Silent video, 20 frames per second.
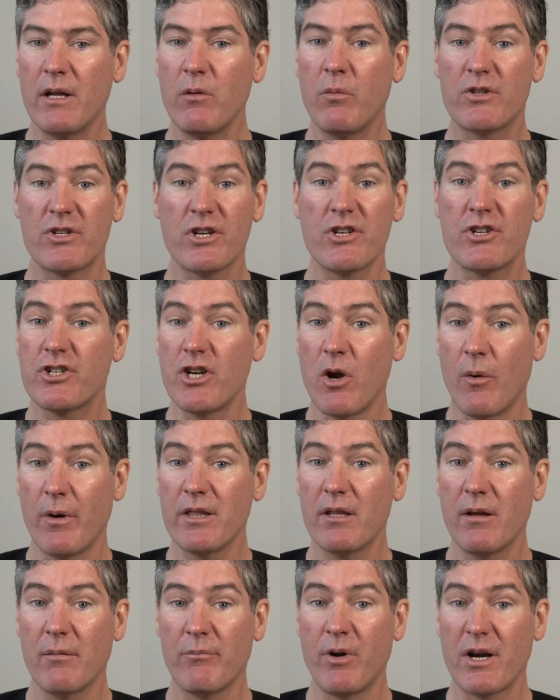which is showing
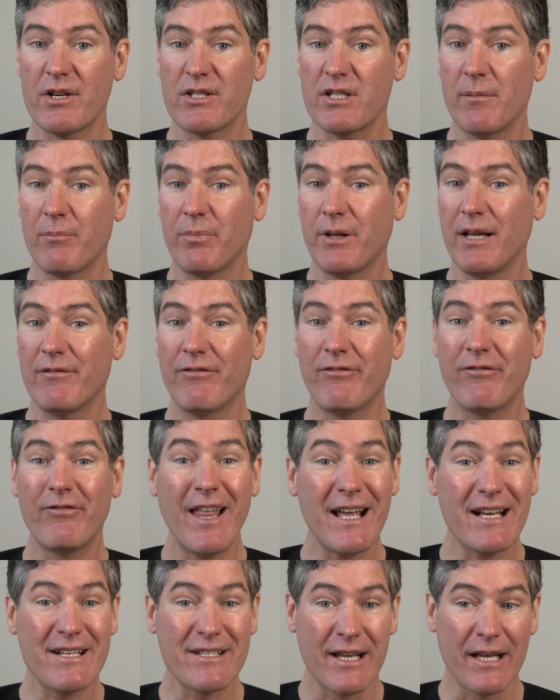the breast implant
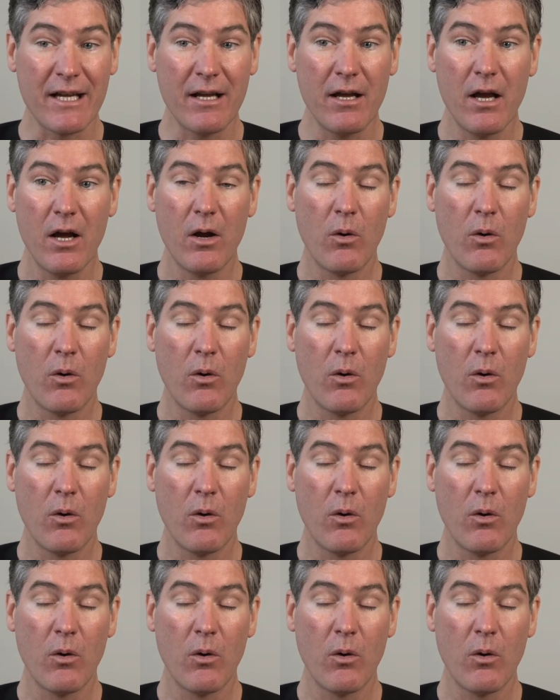flexing